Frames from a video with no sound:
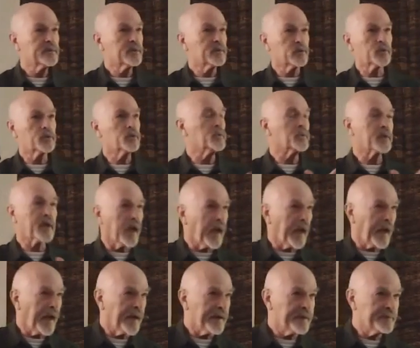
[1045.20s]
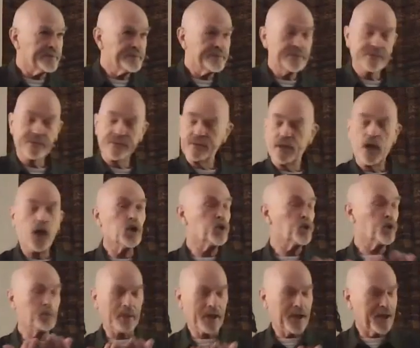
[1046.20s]
your new cat, a
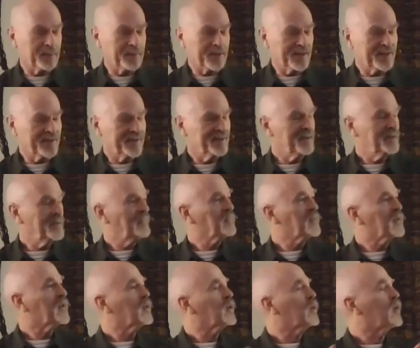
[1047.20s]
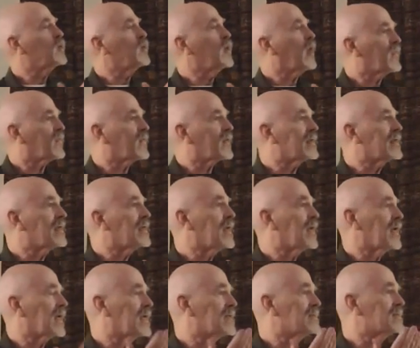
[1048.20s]
new baby. Nothing
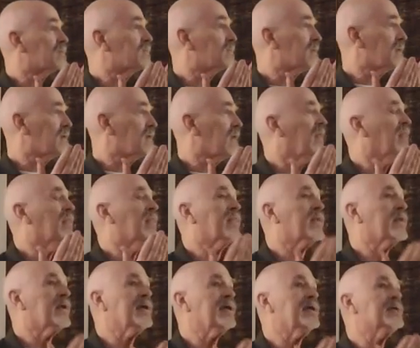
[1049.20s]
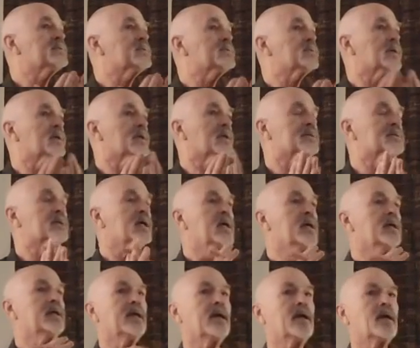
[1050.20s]
lasts, right? Things do not last.
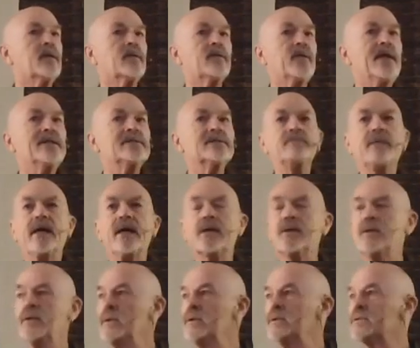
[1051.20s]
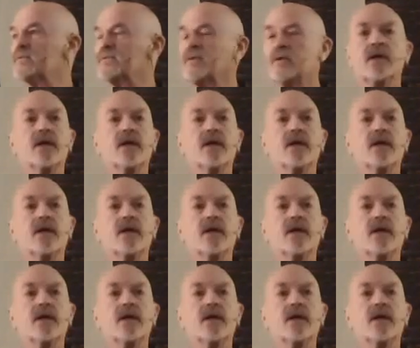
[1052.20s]
Now, that's bad news for